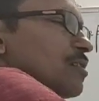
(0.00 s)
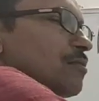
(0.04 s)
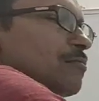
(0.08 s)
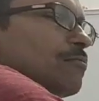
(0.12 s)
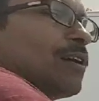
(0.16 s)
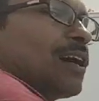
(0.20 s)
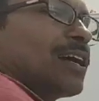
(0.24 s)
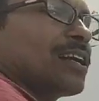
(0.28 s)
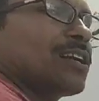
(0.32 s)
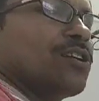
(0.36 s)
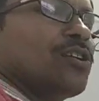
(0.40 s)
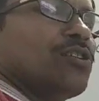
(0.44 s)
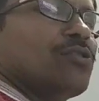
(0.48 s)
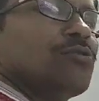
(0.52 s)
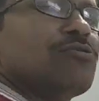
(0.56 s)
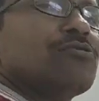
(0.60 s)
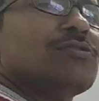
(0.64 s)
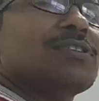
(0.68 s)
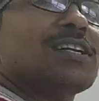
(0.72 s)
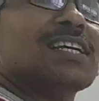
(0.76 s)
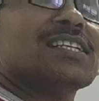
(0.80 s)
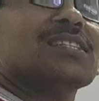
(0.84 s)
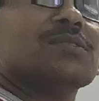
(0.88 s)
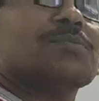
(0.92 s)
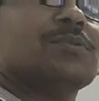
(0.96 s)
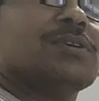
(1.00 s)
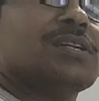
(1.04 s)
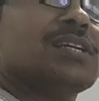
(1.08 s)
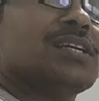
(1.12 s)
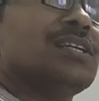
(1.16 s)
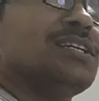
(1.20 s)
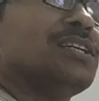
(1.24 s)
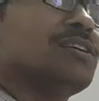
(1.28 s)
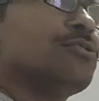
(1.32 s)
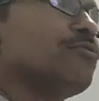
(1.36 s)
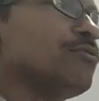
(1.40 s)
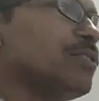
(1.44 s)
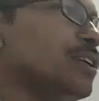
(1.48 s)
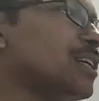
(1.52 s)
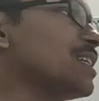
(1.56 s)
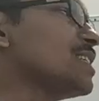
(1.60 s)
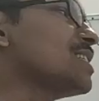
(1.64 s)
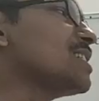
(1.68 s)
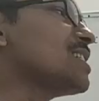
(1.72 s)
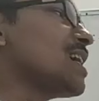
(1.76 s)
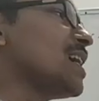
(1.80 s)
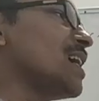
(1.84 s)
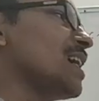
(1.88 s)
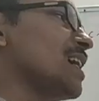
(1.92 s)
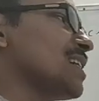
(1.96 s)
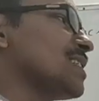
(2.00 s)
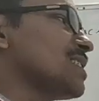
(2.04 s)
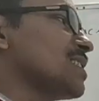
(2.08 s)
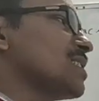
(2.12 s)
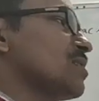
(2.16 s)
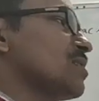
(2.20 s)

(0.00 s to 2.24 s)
This is the work done to transfer a unit